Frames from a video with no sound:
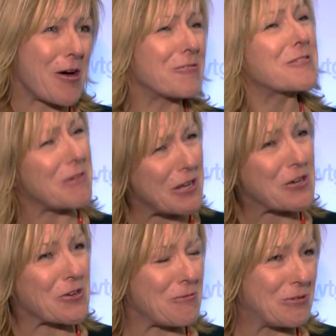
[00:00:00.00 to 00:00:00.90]
ultimately a
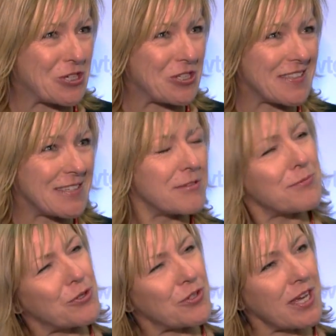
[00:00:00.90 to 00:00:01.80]
good opportunity to
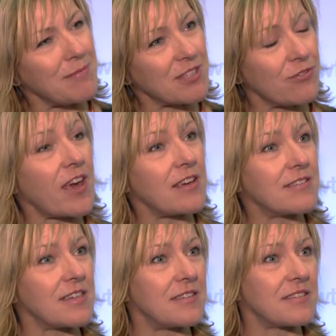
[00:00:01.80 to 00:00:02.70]
put names to
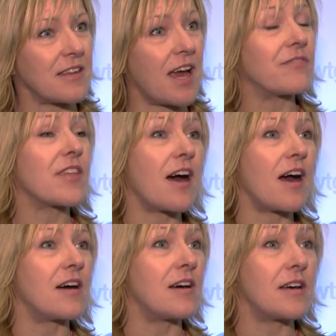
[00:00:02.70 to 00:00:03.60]
faces and have
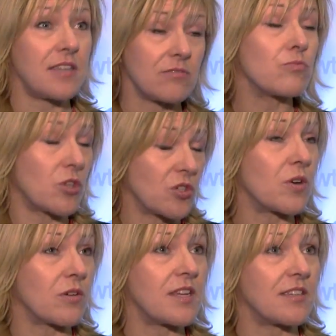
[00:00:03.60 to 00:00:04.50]
that
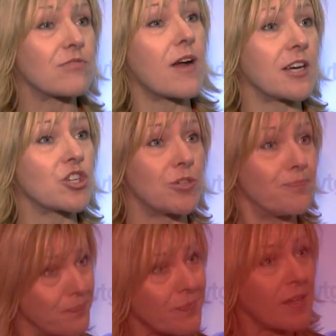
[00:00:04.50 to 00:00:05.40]
one-to-one interaction.